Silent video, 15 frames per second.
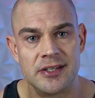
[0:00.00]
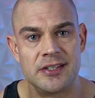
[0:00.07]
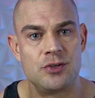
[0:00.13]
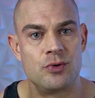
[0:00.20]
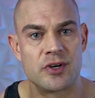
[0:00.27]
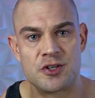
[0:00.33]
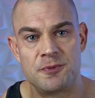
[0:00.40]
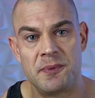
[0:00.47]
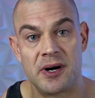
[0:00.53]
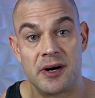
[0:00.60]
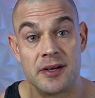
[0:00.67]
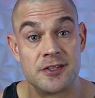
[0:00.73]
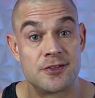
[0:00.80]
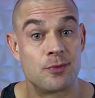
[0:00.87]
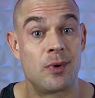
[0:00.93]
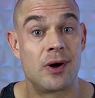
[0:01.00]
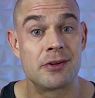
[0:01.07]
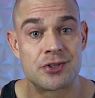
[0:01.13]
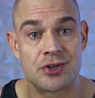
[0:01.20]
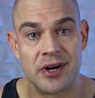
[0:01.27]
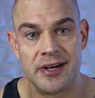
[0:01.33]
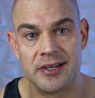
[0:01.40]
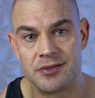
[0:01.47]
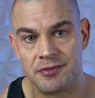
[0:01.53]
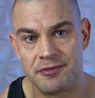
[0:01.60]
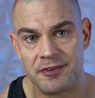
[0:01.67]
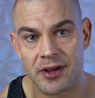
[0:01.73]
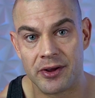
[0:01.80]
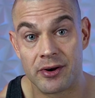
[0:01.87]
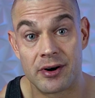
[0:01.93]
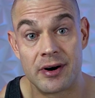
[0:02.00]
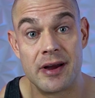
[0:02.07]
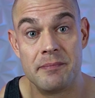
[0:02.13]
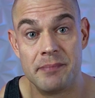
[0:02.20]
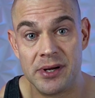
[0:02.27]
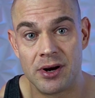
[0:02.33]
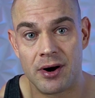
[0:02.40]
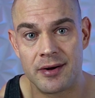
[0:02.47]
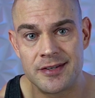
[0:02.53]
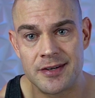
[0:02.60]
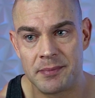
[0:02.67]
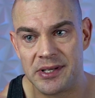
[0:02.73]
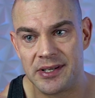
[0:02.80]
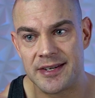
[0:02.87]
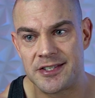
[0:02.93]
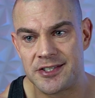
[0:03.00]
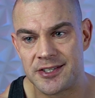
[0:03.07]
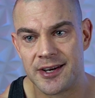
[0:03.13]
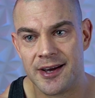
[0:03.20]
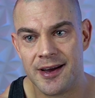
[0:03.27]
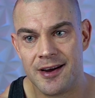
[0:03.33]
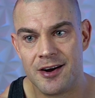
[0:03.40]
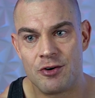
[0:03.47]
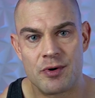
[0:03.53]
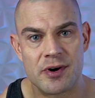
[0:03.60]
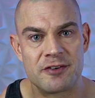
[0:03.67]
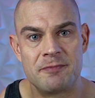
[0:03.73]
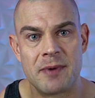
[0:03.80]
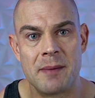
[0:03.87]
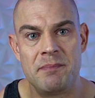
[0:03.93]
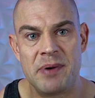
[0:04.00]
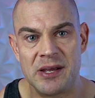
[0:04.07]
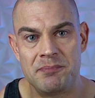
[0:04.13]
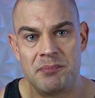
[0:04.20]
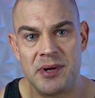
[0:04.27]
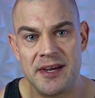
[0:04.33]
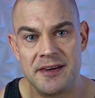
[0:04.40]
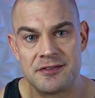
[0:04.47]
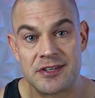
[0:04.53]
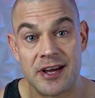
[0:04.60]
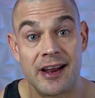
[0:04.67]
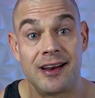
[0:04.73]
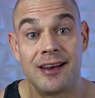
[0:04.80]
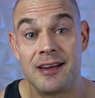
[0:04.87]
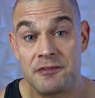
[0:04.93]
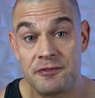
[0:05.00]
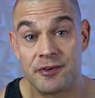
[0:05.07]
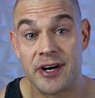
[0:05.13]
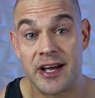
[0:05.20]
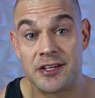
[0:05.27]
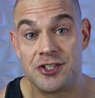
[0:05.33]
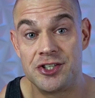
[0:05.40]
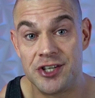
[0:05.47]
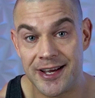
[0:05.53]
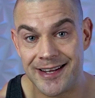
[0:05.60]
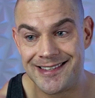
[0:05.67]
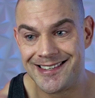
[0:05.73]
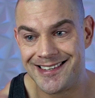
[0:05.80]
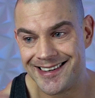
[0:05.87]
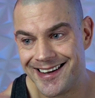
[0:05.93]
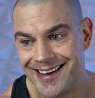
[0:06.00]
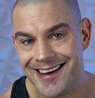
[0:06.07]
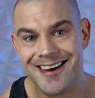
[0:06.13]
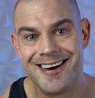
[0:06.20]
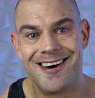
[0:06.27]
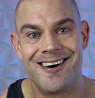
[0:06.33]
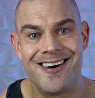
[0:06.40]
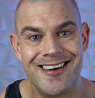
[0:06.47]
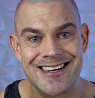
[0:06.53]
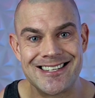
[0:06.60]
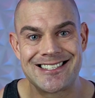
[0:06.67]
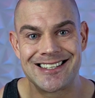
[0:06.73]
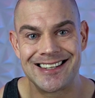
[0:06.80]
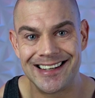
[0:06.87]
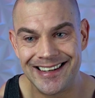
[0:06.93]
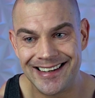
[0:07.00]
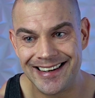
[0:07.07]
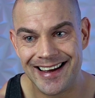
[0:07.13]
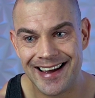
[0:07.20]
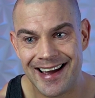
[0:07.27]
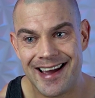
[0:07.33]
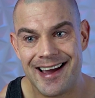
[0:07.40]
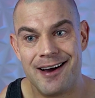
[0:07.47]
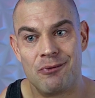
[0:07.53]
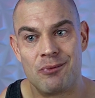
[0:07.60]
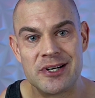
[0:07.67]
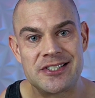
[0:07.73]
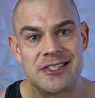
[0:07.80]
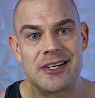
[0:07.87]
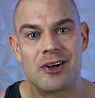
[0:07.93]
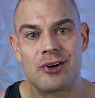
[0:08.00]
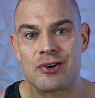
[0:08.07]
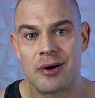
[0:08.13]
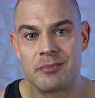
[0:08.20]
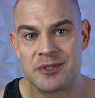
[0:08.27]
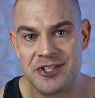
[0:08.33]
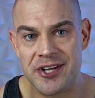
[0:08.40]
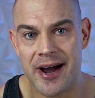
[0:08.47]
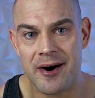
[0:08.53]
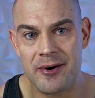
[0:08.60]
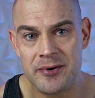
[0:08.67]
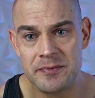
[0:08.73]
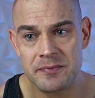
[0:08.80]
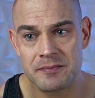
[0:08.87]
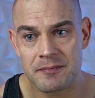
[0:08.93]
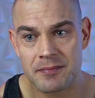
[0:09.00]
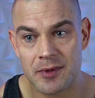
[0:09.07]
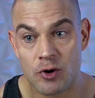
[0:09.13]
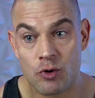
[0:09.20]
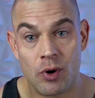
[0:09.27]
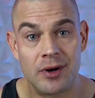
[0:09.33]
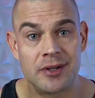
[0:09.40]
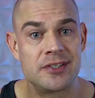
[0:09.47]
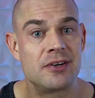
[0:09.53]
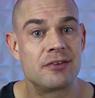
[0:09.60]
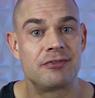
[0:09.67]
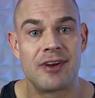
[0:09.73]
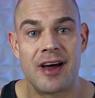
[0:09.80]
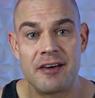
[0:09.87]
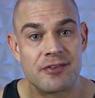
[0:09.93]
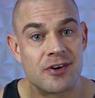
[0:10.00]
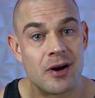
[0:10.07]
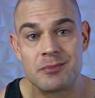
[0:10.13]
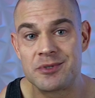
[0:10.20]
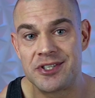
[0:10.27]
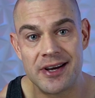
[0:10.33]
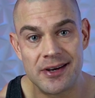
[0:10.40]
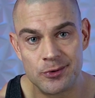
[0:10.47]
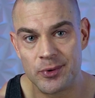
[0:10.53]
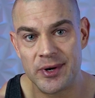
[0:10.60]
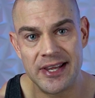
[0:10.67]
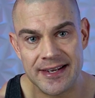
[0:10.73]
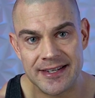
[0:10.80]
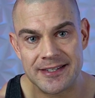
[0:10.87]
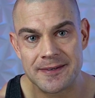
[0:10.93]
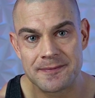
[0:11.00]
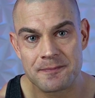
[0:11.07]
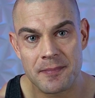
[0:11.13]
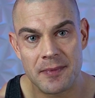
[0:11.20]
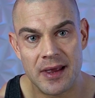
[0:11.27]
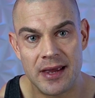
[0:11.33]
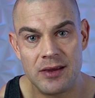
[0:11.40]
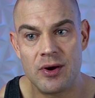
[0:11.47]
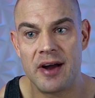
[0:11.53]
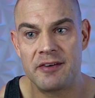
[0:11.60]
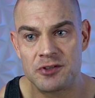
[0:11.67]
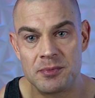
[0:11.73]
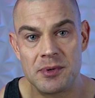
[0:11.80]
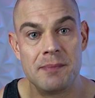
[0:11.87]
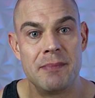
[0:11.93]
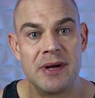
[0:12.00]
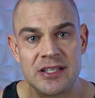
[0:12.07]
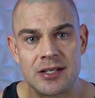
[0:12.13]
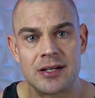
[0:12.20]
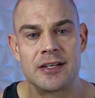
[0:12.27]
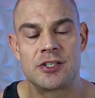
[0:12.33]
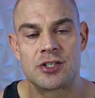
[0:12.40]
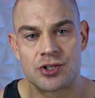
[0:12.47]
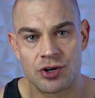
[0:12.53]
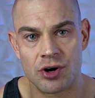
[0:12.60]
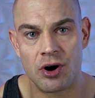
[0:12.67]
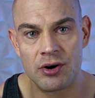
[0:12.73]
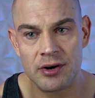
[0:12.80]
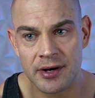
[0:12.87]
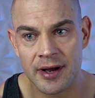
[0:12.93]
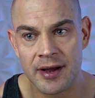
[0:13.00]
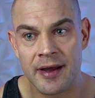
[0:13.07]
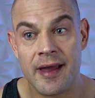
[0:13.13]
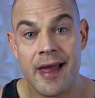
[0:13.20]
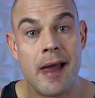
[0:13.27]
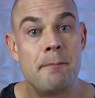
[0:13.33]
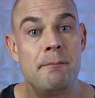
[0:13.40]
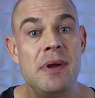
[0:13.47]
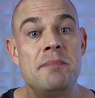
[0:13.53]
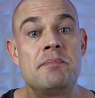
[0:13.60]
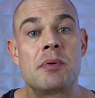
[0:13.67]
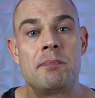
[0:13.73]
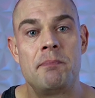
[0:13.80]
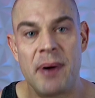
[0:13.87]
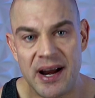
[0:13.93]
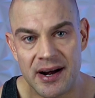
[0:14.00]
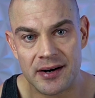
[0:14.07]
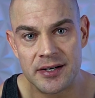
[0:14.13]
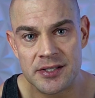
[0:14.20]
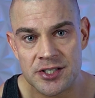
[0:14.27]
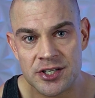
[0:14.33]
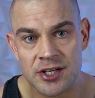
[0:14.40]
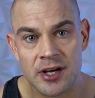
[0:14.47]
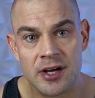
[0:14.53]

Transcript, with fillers: that you experience while training to failure and beyond. I mean, that's one of my pet peeves. I live for that shit, honestly. Once it all comes down, quality of life comes down with it. And you have to be mentally strong and be prepared